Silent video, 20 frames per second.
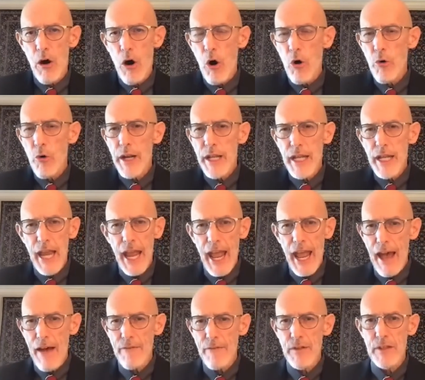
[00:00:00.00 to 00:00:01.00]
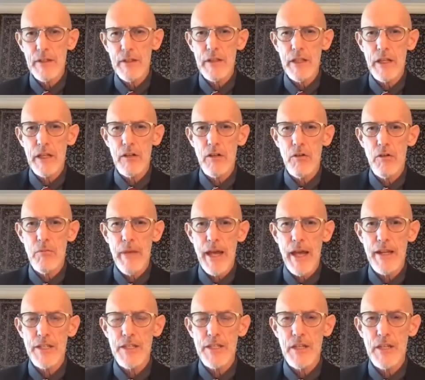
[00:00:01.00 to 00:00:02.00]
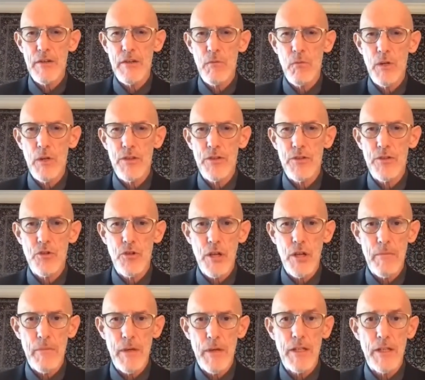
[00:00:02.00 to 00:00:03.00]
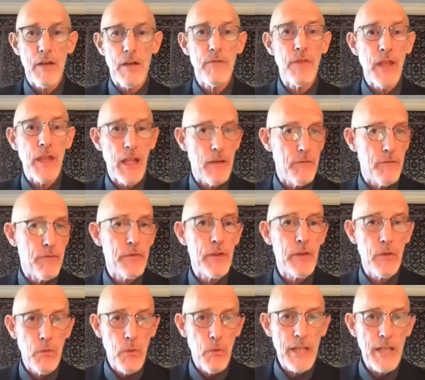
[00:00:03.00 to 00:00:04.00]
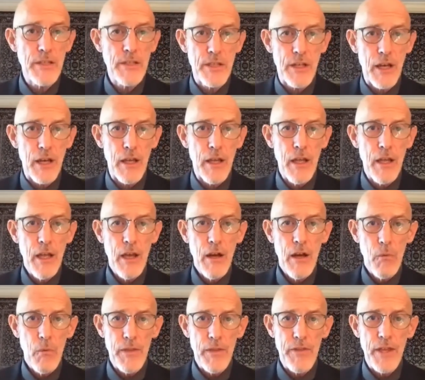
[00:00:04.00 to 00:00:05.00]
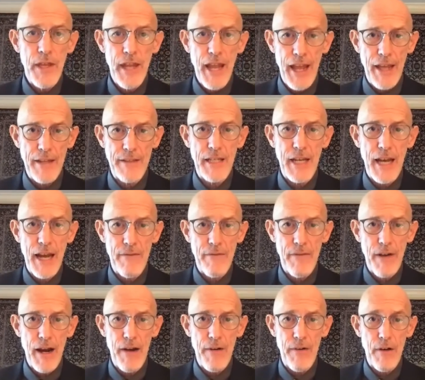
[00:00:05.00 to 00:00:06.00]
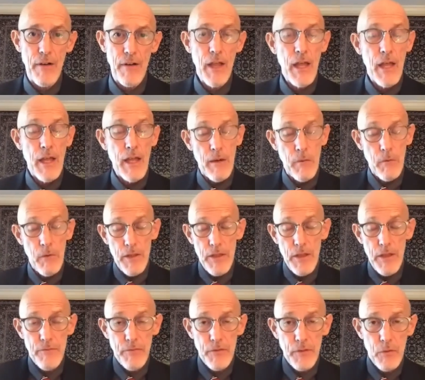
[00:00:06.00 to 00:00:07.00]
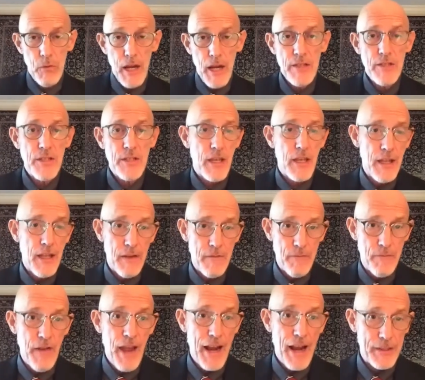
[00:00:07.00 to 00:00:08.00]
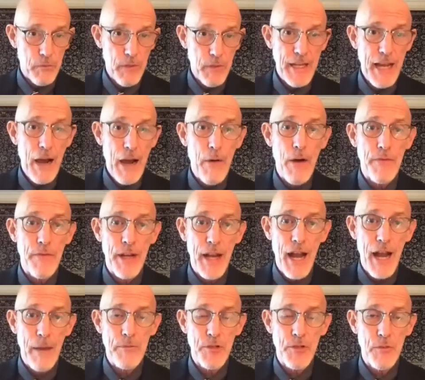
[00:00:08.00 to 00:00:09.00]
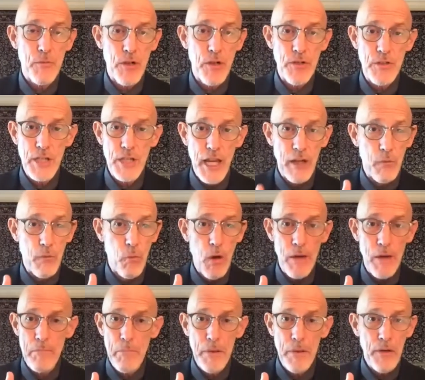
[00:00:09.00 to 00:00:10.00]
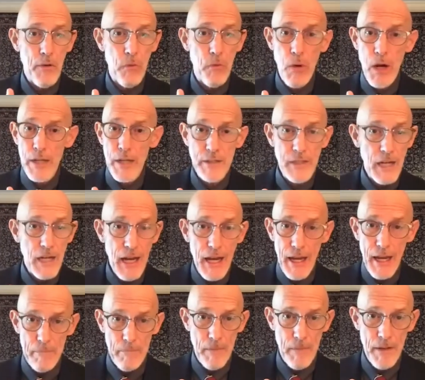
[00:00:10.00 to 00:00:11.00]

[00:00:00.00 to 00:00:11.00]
already have in clinical medicine with treatment of influenza with an antiviral. With influenza, in fact, we now have an option where you take one pill one time.